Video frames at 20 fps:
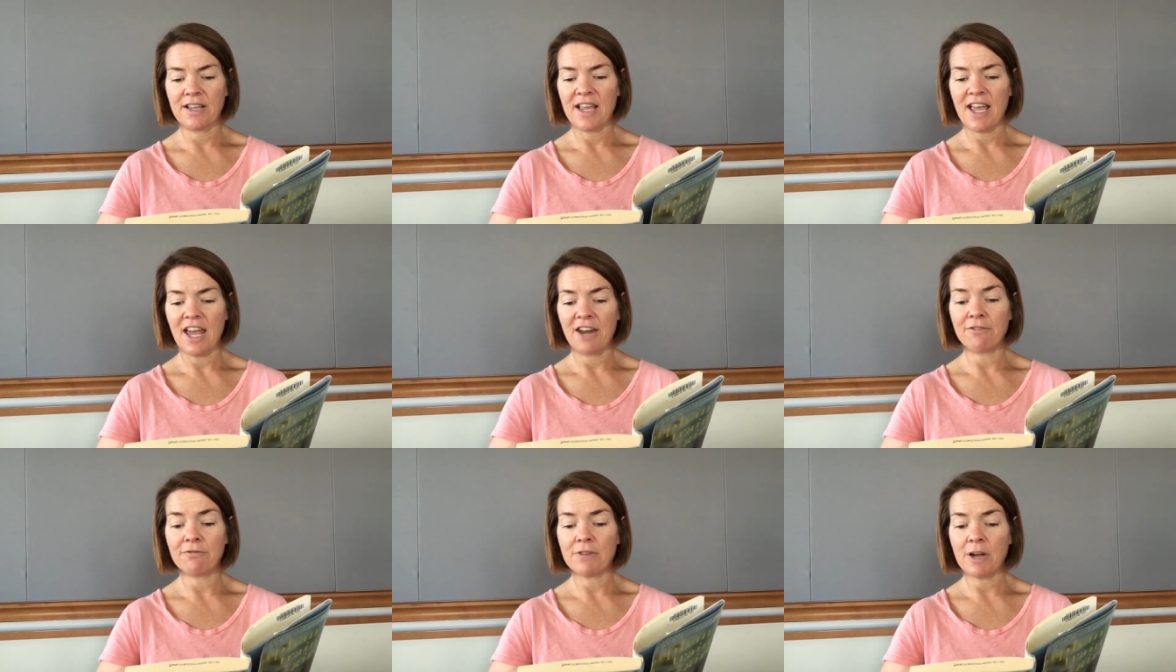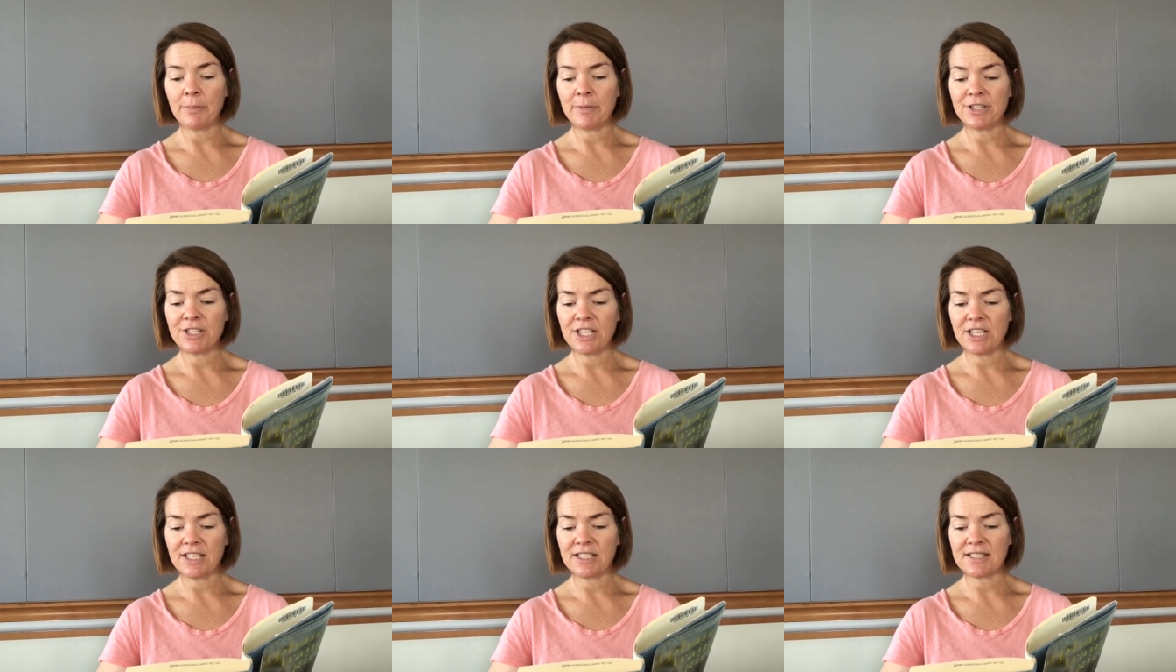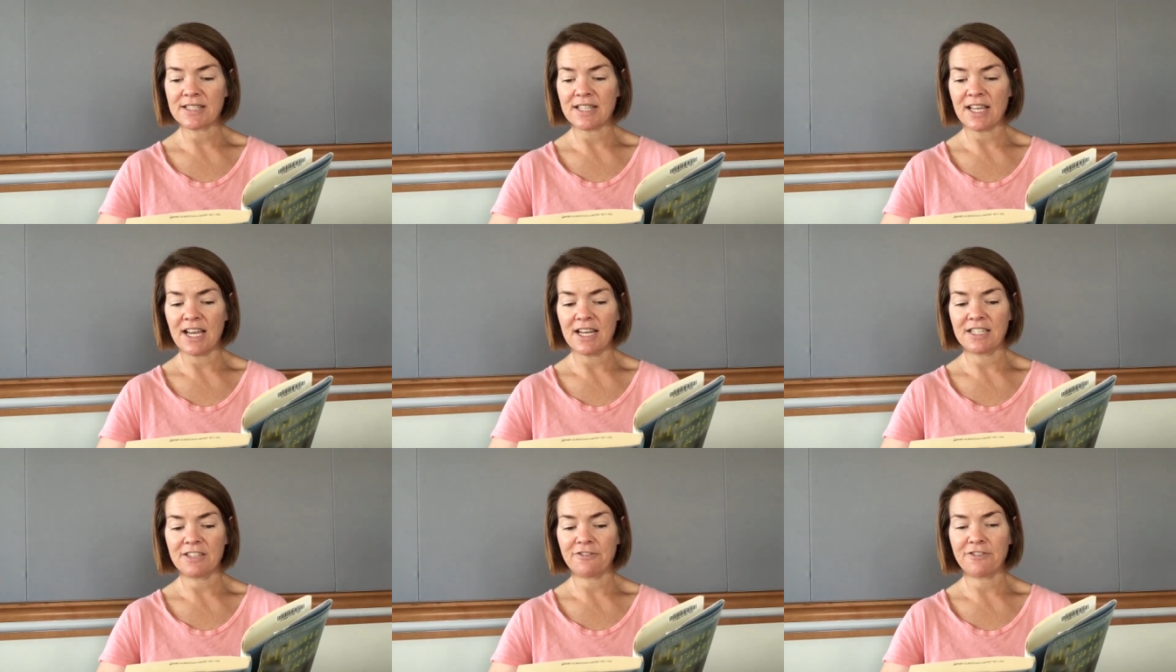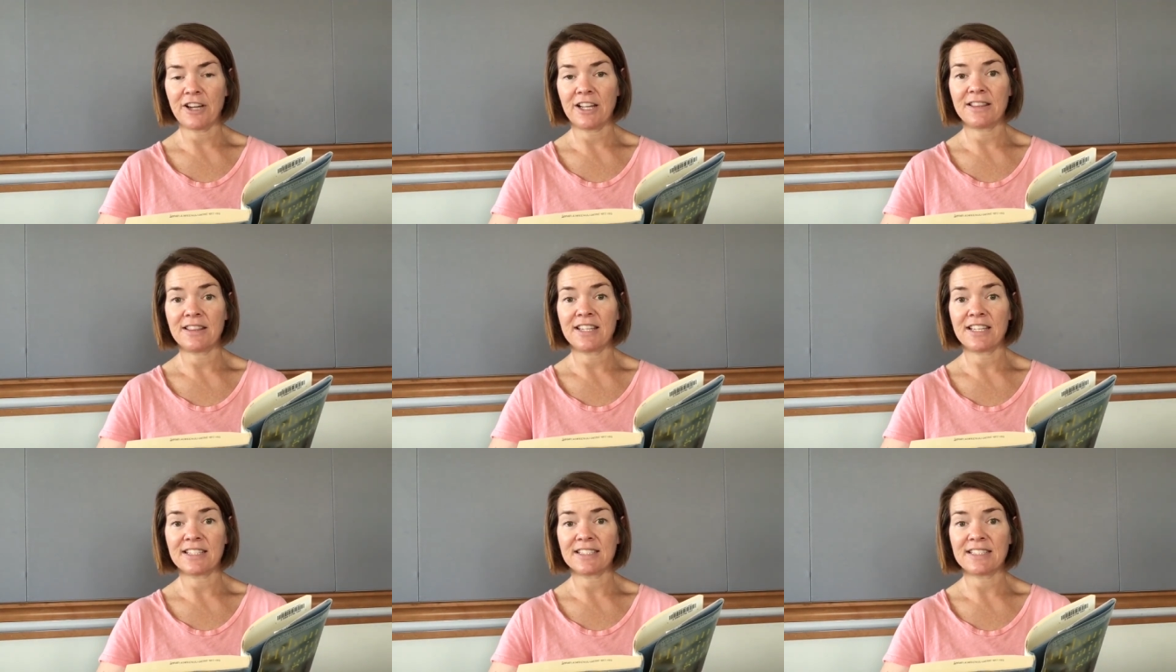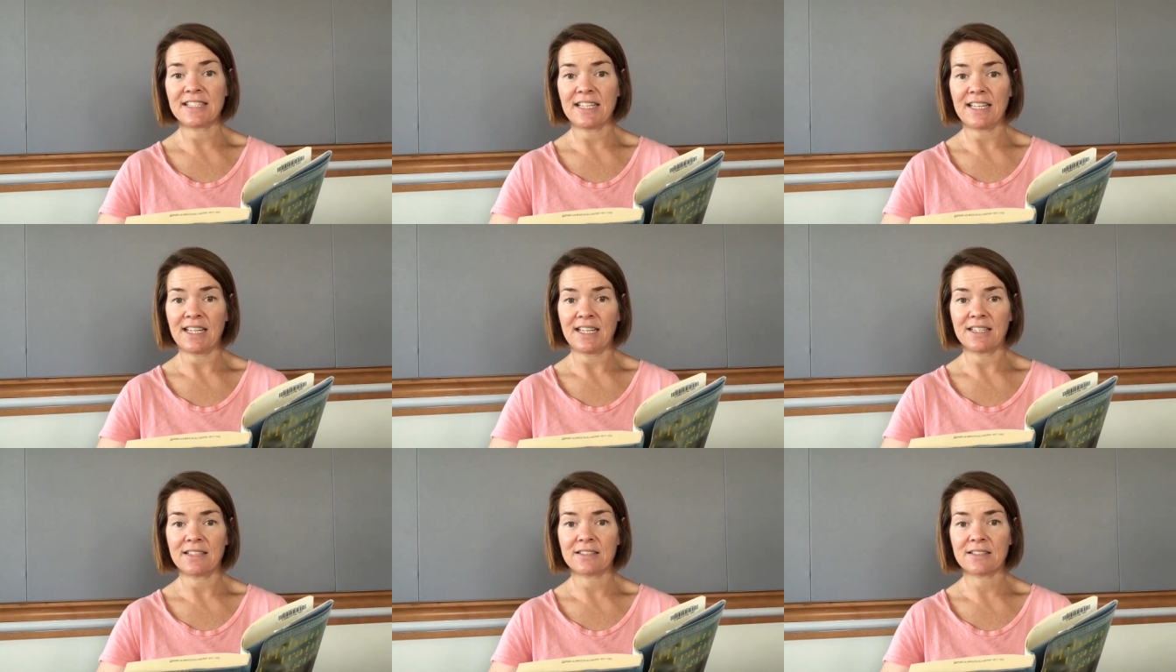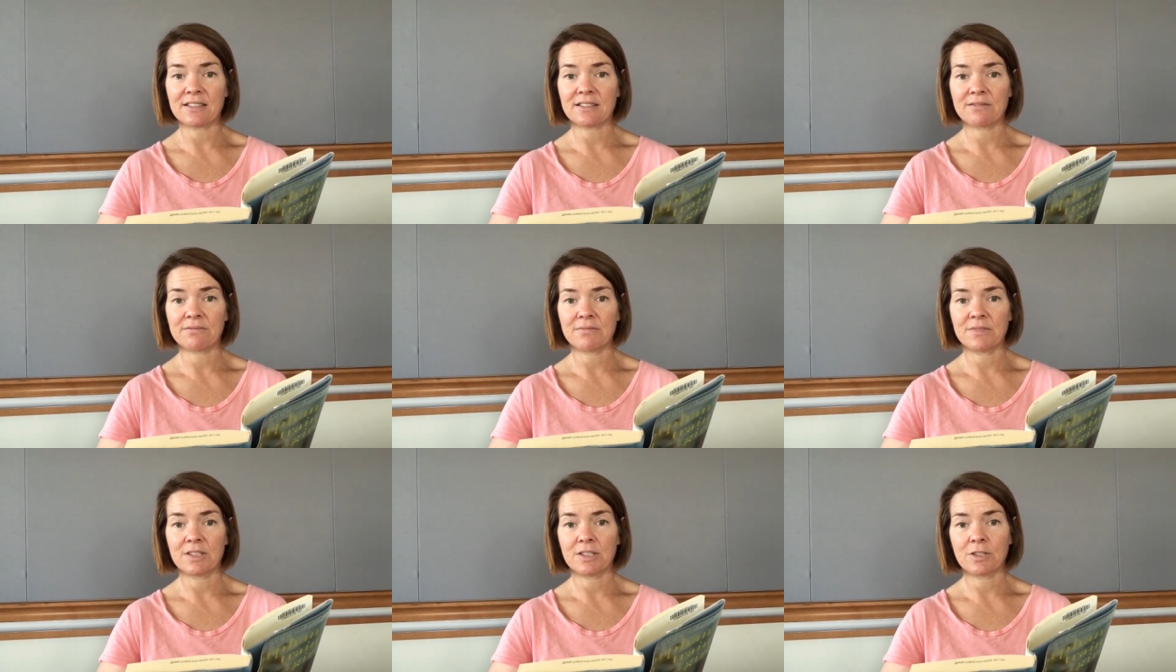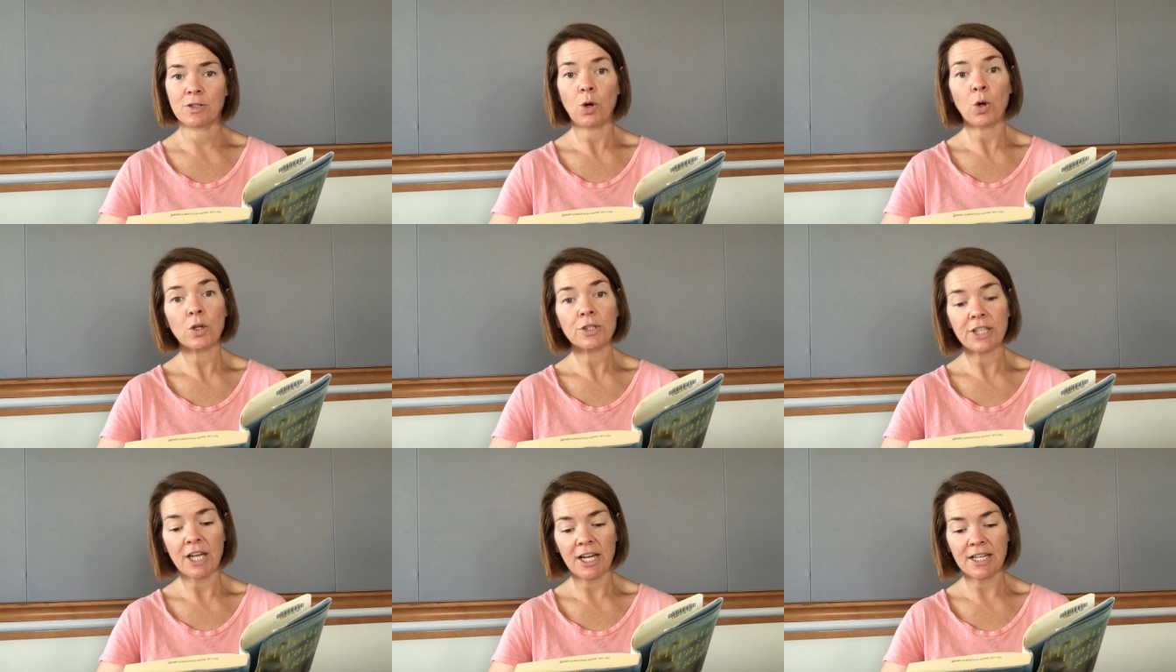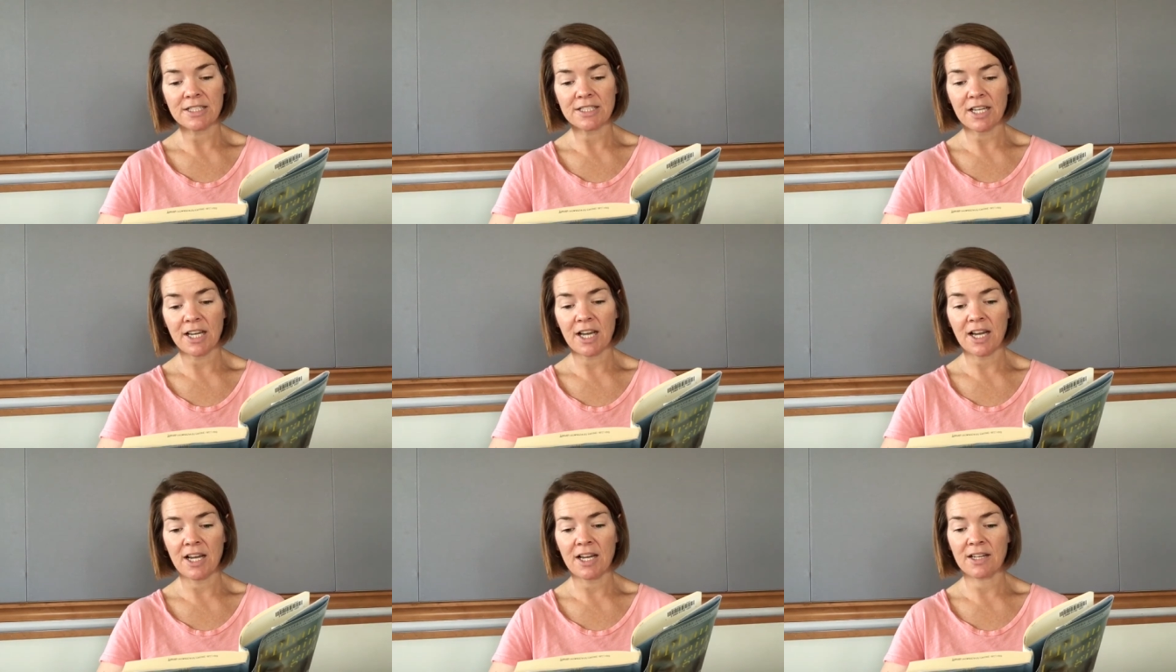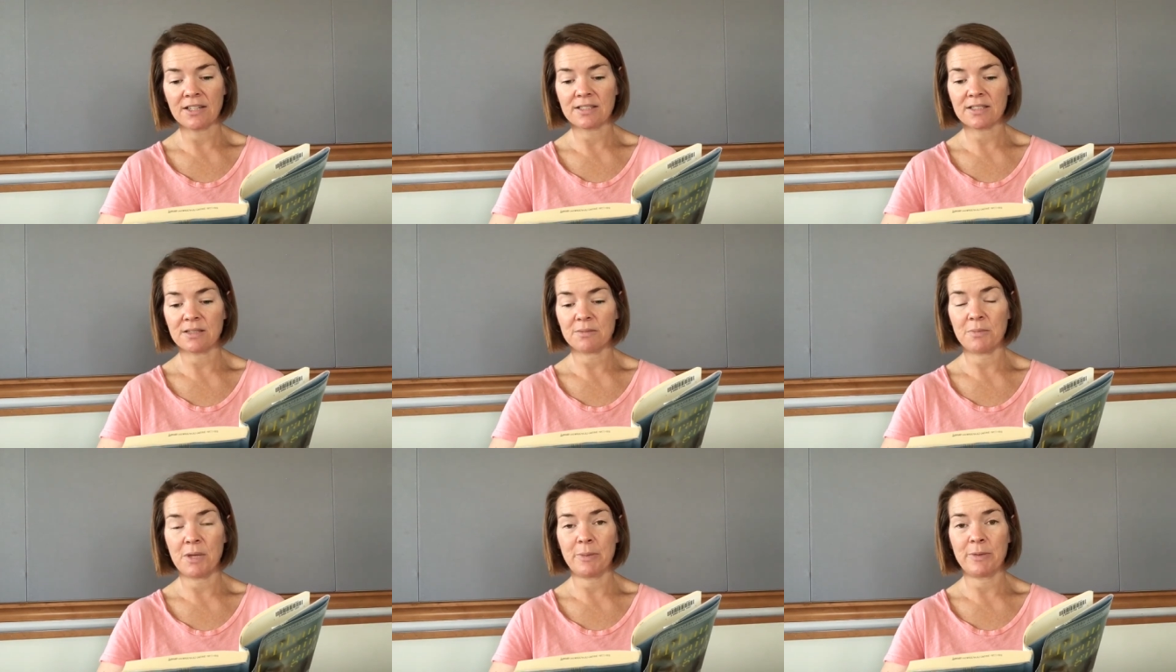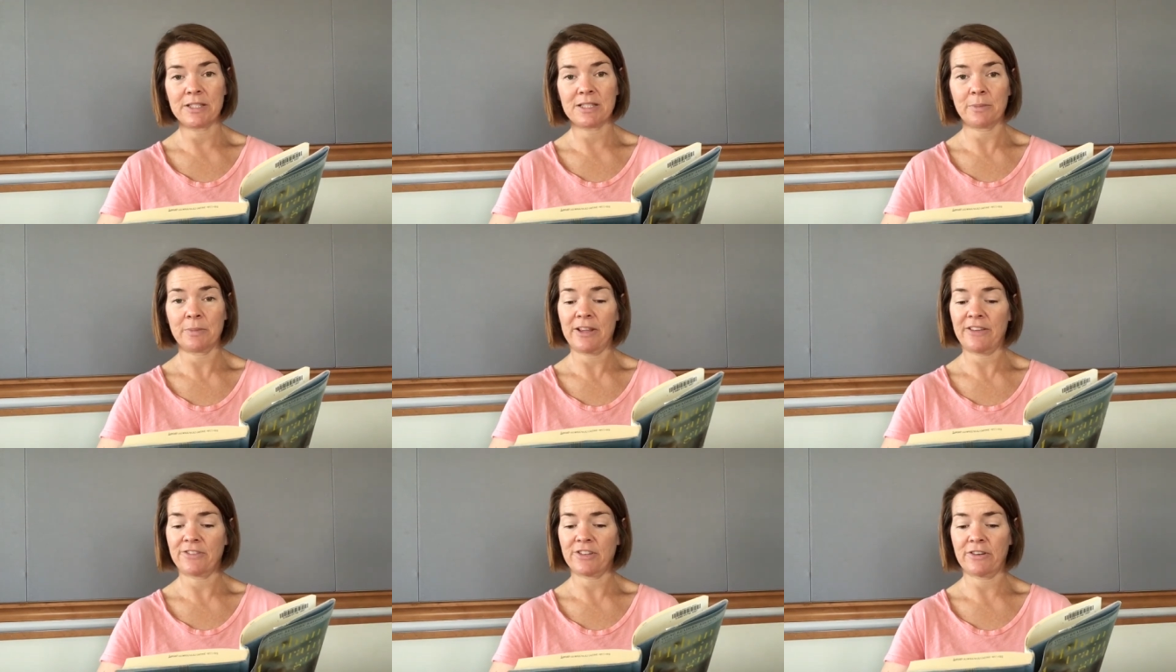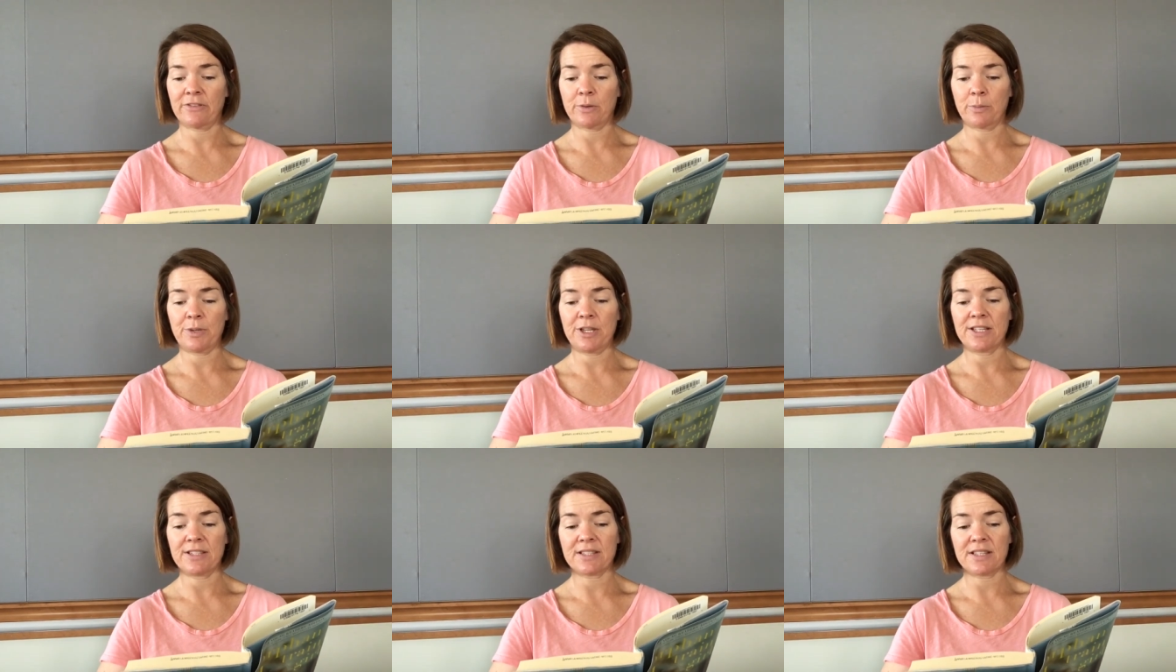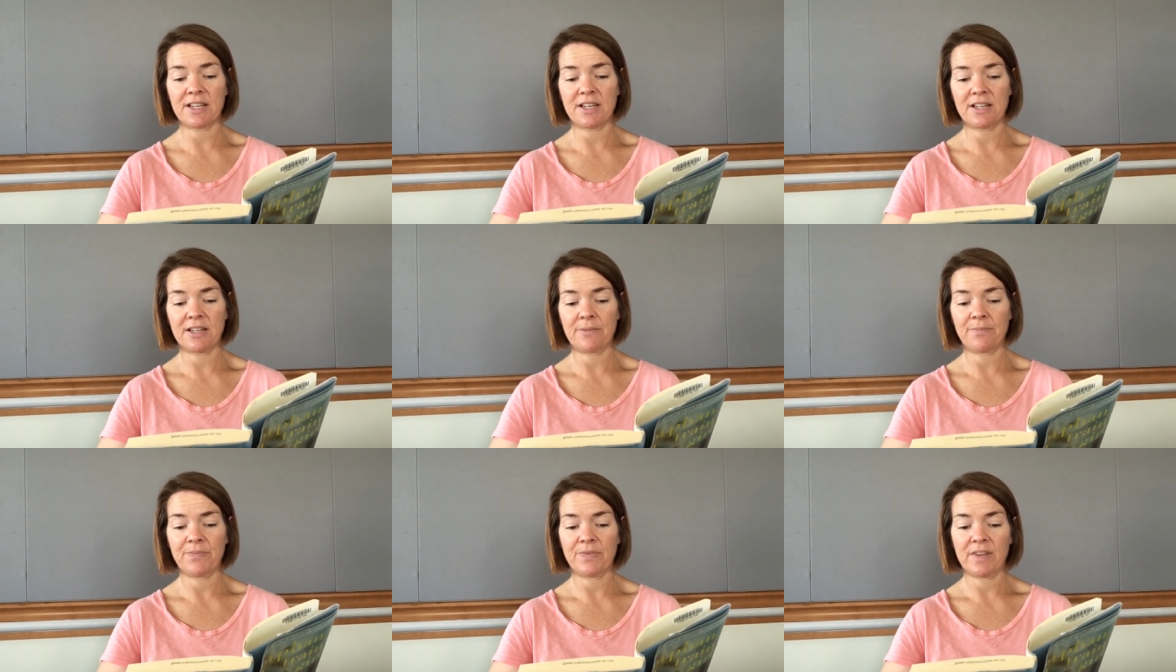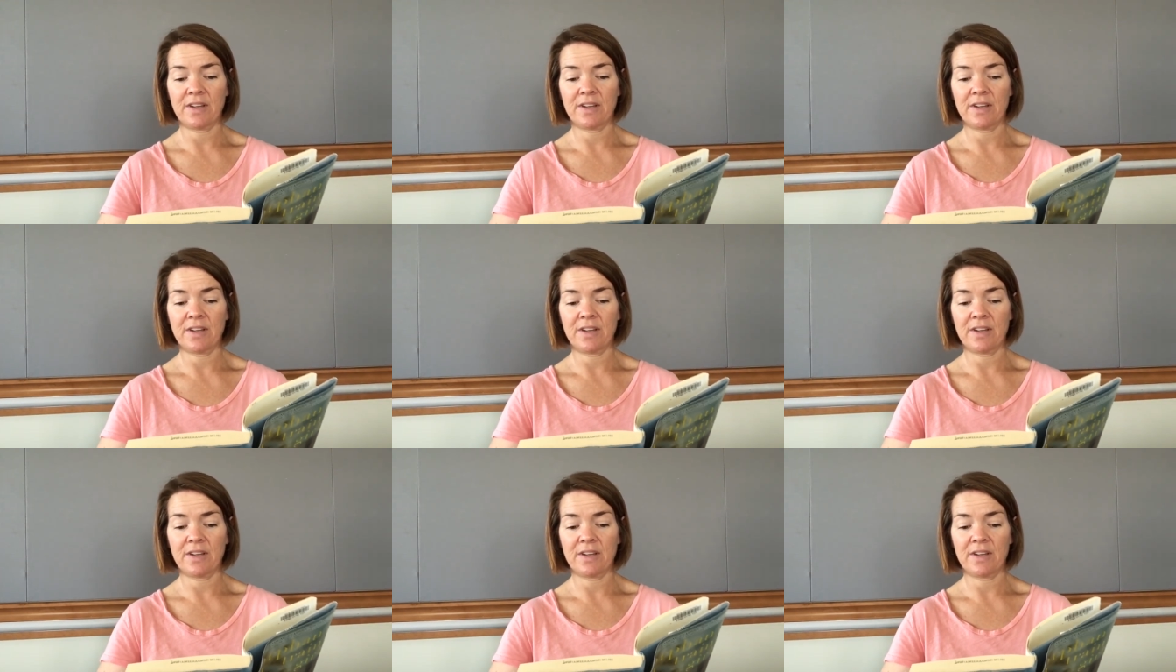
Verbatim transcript: and rummaging inside to find things to eat cold hot dogs, maybe some leftover pizza.